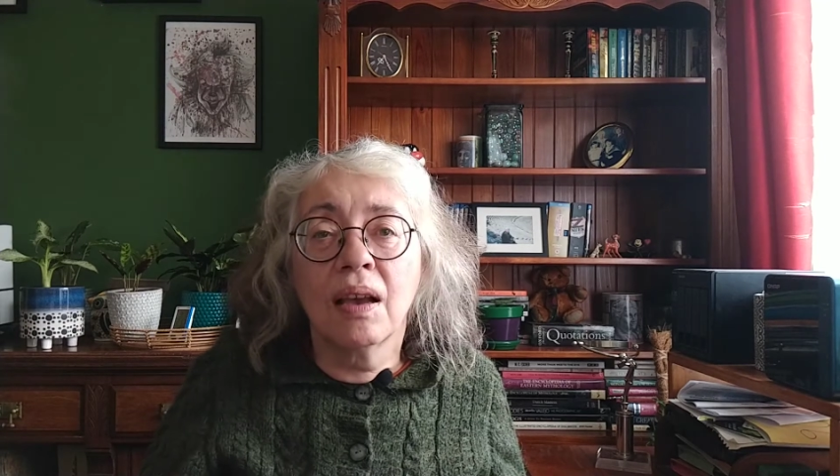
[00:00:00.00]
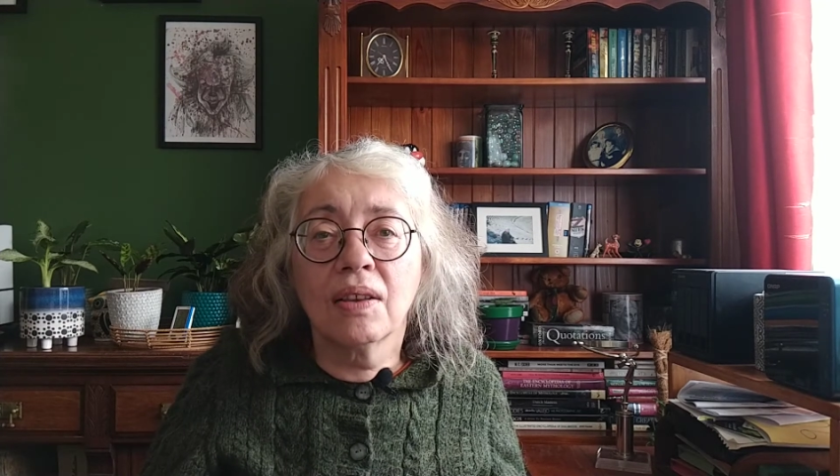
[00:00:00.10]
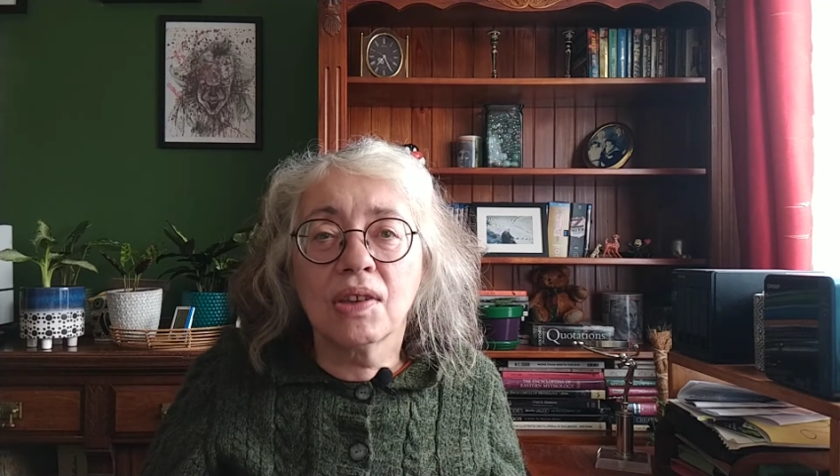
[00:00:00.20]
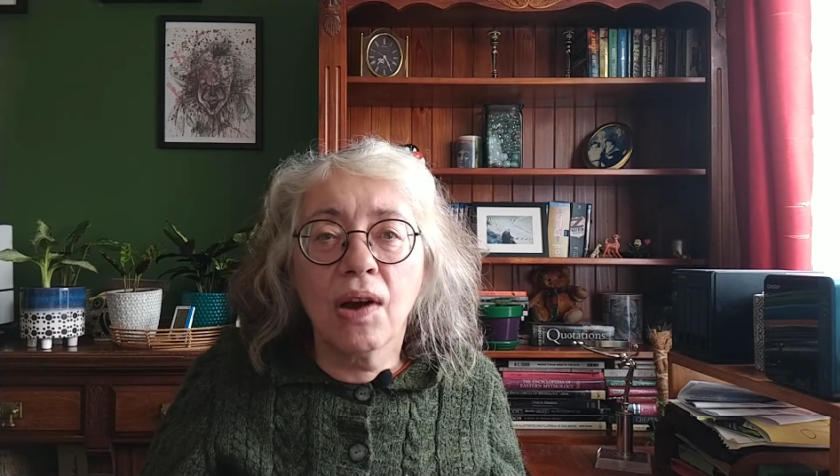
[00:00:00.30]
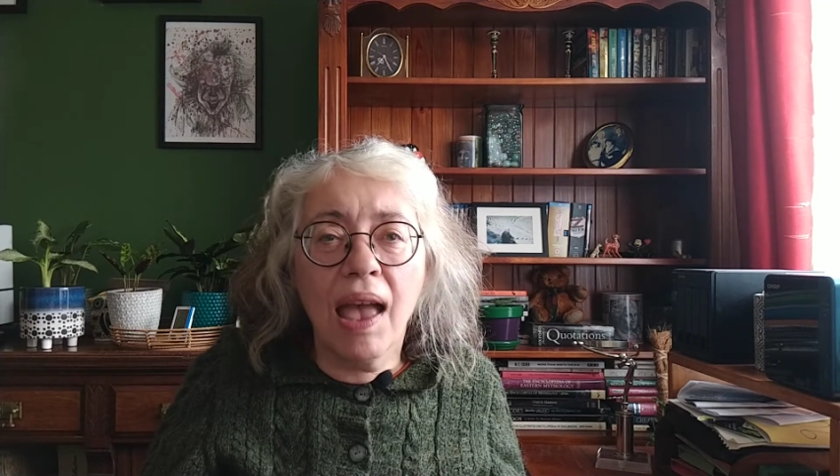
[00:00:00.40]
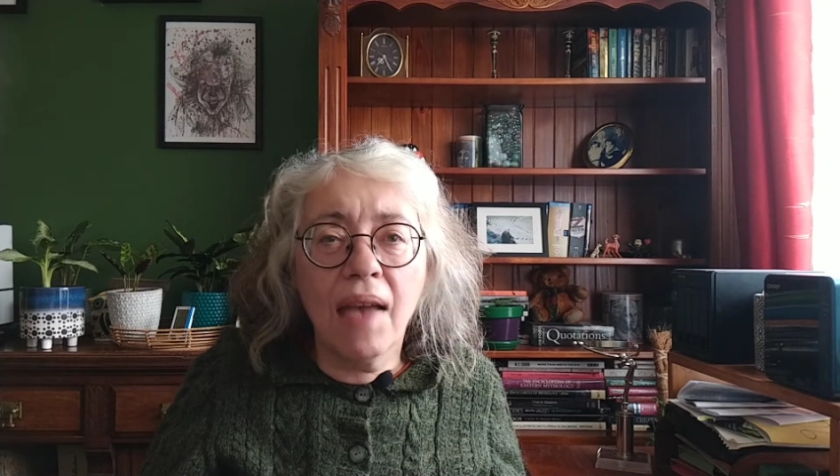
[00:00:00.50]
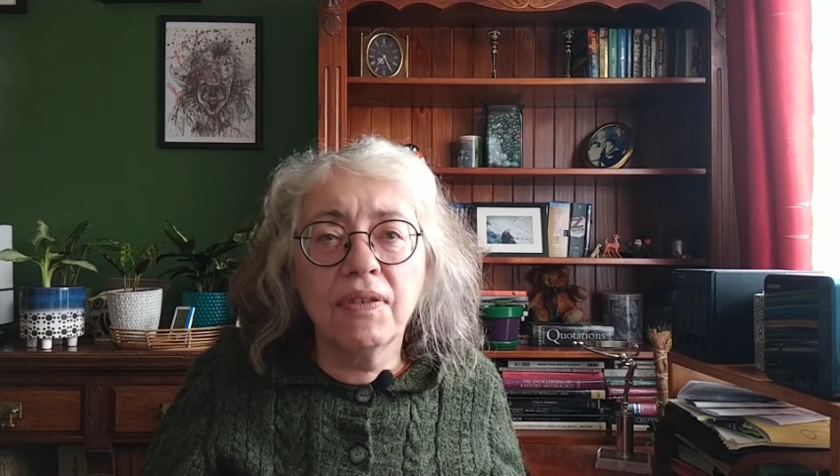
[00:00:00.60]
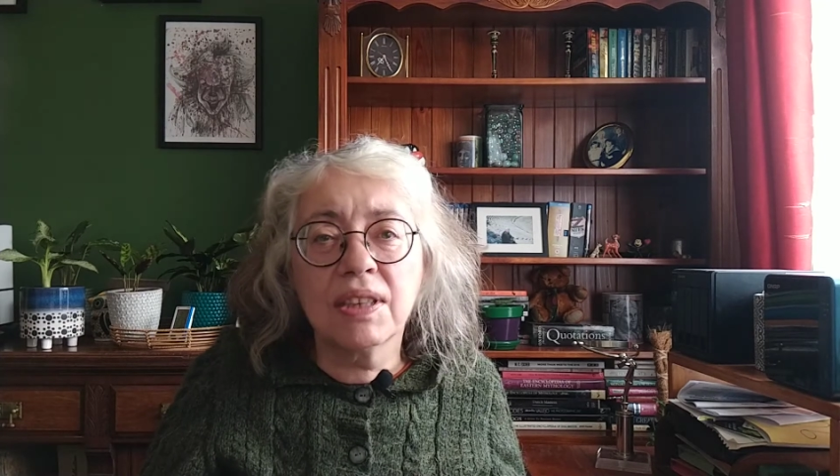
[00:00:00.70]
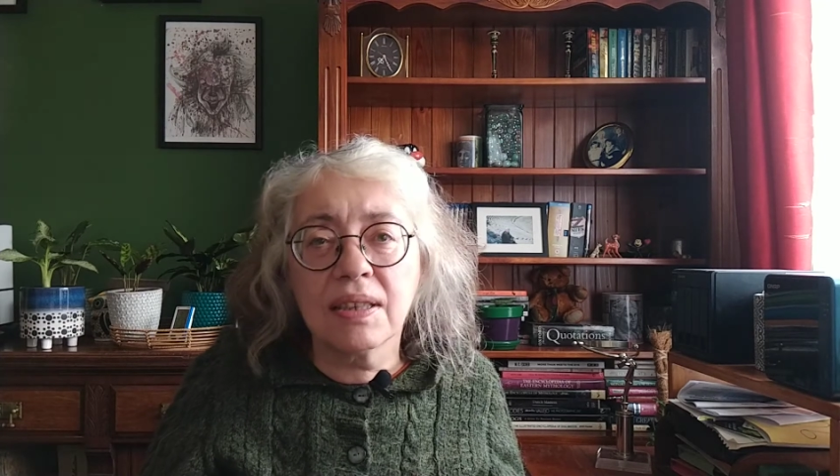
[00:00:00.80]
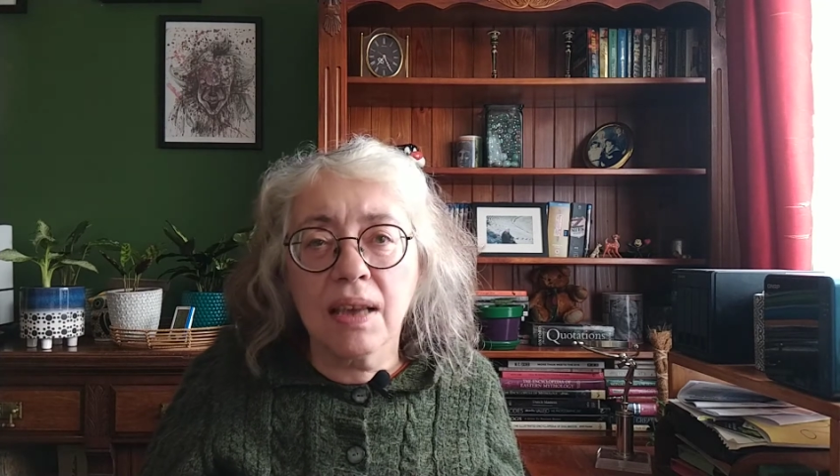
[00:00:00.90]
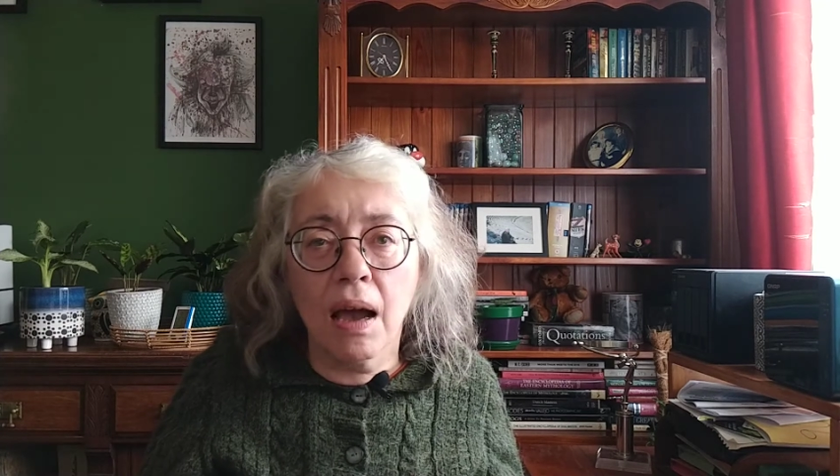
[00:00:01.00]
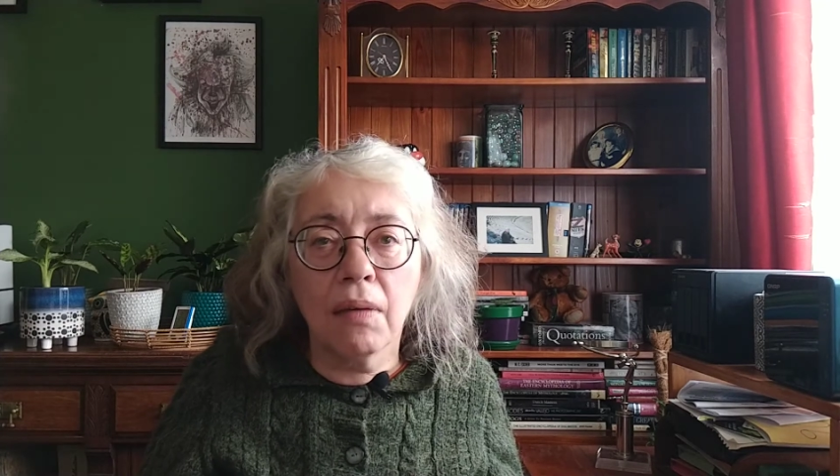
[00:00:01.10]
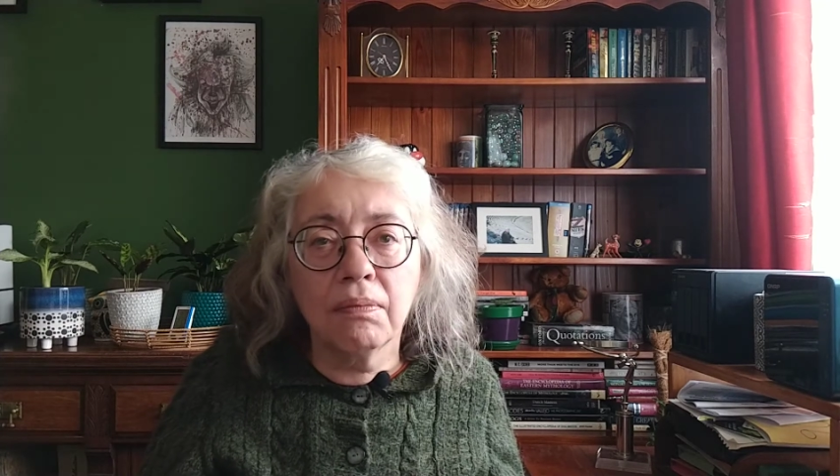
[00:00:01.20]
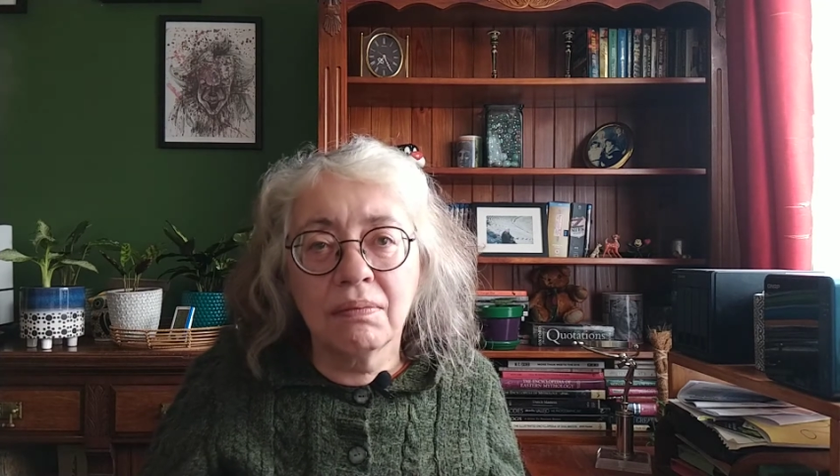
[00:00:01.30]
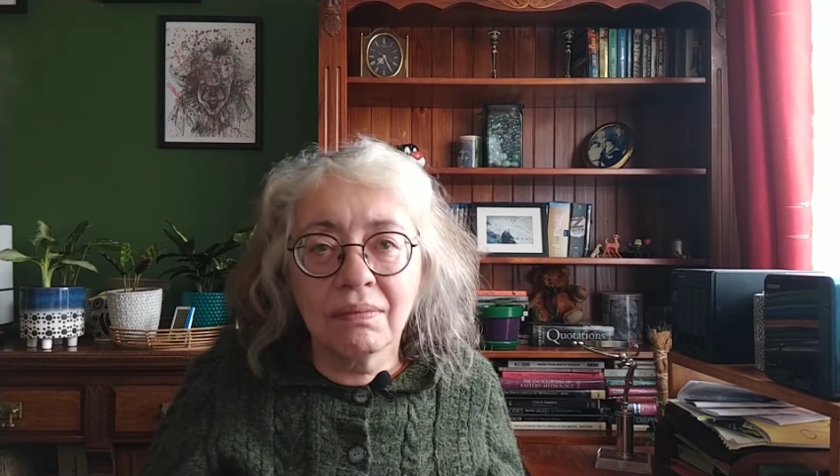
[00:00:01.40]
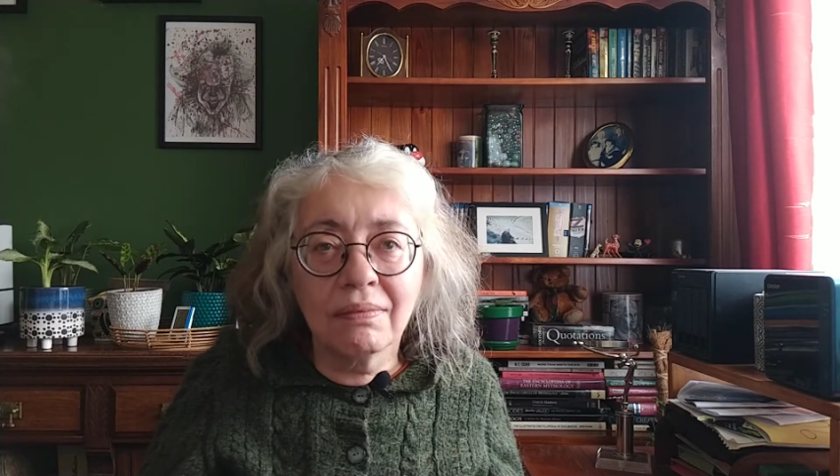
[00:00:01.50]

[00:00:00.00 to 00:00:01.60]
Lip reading: So I have some